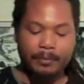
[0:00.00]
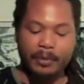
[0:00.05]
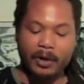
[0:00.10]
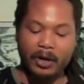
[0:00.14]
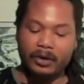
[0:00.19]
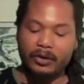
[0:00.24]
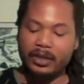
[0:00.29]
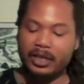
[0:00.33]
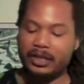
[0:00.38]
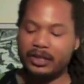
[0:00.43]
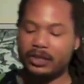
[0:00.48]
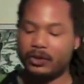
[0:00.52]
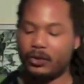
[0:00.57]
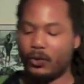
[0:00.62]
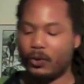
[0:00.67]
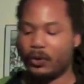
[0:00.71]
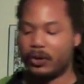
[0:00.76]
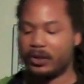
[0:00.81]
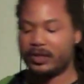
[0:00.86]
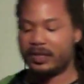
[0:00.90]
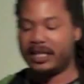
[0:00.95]
Burn these
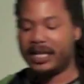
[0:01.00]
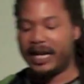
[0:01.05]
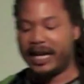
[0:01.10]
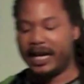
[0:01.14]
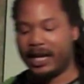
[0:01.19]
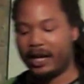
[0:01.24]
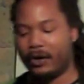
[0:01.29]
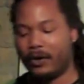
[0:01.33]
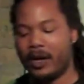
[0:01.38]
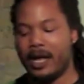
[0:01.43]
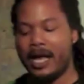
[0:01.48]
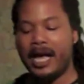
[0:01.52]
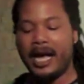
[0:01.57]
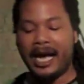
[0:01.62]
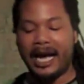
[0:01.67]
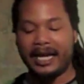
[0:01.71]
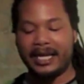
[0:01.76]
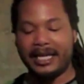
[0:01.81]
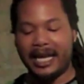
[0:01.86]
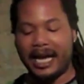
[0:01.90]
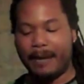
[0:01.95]
stores down.
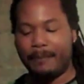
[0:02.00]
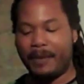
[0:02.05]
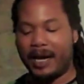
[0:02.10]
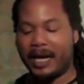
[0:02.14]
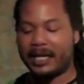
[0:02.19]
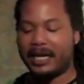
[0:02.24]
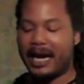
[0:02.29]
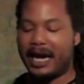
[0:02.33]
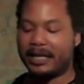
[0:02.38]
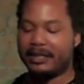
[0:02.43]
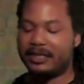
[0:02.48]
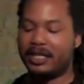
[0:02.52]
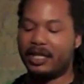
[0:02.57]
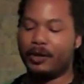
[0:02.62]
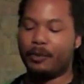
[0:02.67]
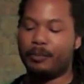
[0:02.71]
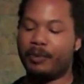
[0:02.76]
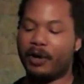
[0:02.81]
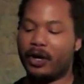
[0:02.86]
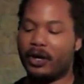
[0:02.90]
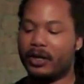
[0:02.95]
I got my
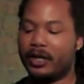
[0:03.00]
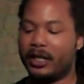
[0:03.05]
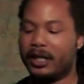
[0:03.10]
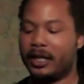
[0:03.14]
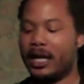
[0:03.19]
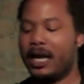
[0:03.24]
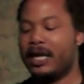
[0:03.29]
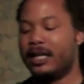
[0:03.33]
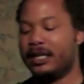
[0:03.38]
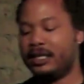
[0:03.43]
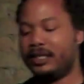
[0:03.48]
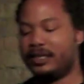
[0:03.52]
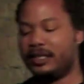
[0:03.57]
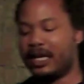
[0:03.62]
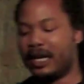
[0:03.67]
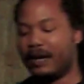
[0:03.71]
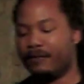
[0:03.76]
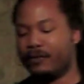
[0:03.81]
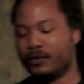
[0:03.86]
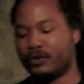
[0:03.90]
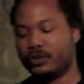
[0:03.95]
cocktail burning. These
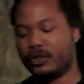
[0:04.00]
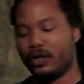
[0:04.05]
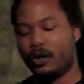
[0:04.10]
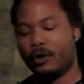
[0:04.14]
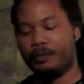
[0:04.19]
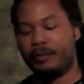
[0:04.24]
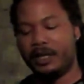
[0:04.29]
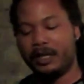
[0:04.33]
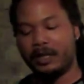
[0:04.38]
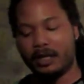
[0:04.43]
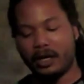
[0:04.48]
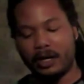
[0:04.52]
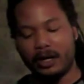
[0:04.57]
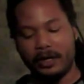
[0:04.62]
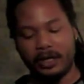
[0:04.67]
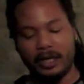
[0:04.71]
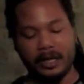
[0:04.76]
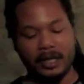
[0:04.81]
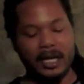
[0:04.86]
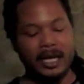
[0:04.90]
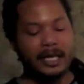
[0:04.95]
devils gonna be
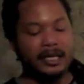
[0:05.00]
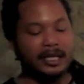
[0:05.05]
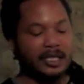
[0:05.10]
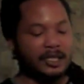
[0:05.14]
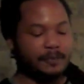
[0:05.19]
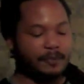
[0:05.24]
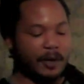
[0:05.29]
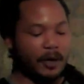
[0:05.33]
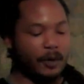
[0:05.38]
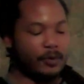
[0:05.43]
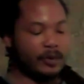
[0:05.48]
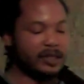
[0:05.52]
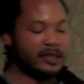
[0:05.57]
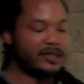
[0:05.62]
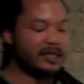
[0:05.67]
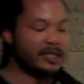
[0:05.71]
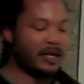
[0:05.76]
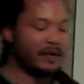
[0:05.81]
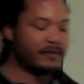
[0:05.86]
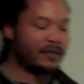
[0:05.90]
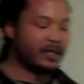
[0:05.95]
learning. These poets
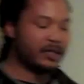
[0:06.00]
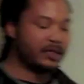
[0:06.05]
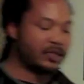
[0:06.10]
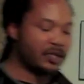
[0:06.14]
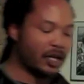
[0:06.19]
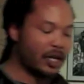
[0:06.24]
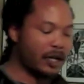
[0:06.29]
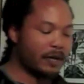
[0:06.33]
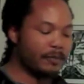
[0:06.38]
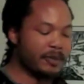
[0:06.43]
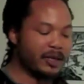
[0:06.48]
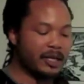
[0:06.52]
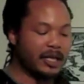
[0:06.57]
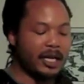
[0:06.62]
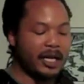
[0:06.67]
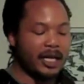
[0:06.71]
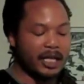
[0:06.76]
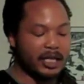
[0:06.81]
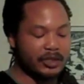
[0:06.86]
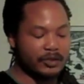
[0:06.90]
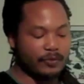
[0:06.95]
self-determined.
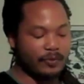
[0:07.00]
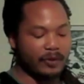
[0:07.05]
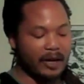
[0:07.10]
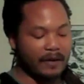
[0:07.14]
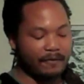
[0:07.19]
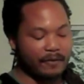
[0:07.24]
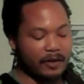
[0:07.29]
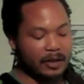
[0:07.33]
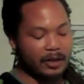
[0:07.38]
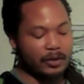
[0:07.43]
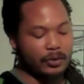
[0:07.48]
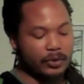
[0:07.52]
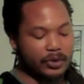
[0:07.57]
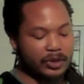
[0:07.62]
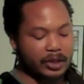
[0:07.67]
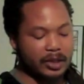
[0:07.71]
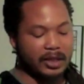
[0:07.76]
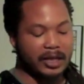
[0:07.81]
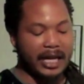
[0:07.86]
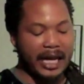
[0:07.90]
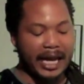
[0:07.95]
It's
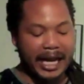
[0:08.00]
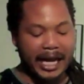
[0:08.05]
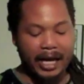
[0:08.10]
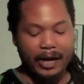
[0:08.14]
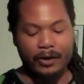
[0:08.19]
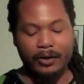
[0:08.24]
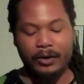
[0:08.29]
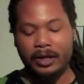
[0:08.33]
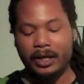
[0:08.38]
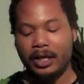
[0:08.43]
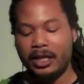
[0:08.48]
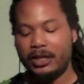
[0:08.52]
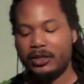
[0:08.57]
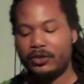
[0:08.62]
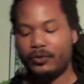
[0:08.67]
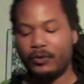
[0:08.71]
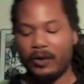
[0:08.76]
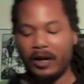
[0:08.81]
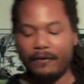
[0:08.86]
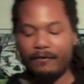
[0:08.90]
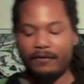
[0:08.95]
revolution now.
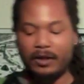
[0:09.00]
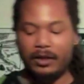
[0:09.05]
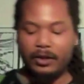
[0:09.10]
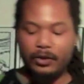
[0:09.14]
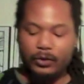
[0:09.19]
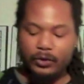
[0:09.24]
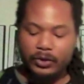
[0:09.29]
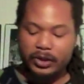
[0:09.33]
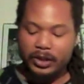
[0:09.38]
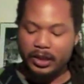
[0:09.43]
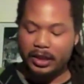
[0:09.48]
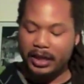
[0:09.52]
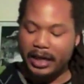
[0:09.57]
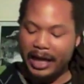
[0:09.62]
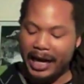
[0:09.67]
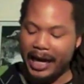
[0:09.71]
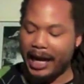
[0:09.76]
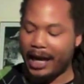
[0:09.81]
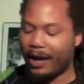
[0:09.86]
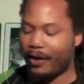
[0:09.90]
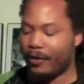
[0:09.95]
It's revolution
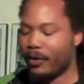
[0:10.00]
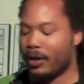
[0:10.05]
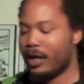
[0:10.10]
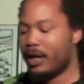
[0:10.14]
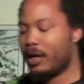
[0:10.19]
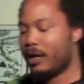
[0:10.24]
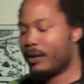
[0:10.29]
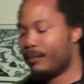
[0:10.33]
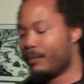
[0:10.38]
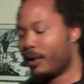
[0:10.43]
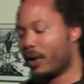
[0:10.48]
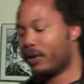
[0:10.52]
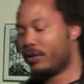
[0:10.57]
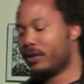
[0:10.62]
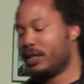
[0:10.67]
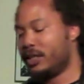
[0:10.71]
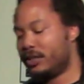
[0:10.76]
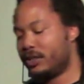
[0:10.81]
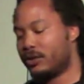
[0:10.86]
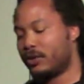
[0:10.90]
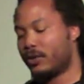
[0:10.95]
now. Burn
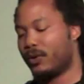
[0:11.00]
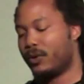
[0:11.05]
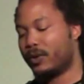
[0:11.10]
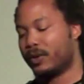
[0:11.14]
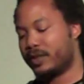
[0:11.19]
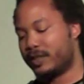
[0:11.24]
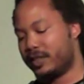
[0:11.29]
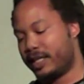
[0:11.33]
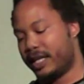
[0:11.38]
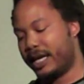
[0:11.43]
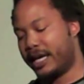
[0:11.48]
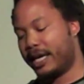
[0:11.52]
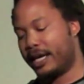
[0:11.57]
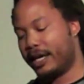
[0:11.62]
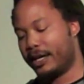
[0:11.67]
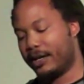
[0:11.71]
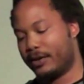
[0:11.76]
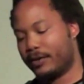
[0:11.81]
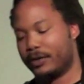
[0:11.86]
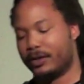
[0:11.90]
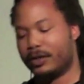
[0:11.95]
these stores
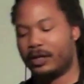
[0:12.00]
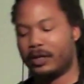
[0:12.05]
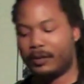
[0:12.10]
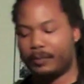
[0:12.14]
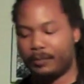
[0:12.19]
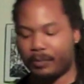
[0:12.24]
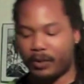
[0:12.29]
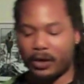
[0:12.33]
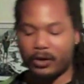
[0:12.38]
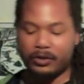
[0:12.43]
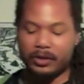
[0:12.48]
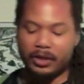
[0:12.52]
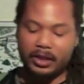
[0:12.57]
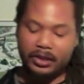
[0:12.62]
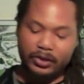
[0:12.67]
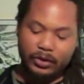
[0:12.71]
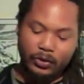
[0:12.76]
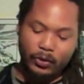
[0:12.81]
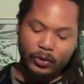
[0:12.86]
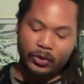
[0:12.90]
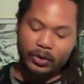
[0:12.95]
down. Burn these
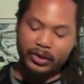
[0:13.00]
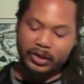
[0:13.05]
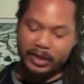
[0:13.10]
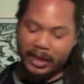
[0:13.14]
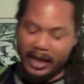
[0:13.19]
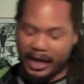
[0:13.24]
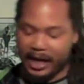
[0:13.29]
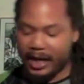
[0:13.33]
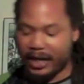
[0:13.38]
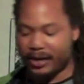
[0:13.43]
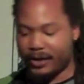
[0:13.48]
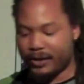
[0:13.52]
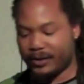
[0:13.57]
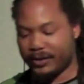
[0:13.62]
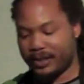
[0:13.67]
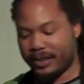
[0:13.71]
stores down.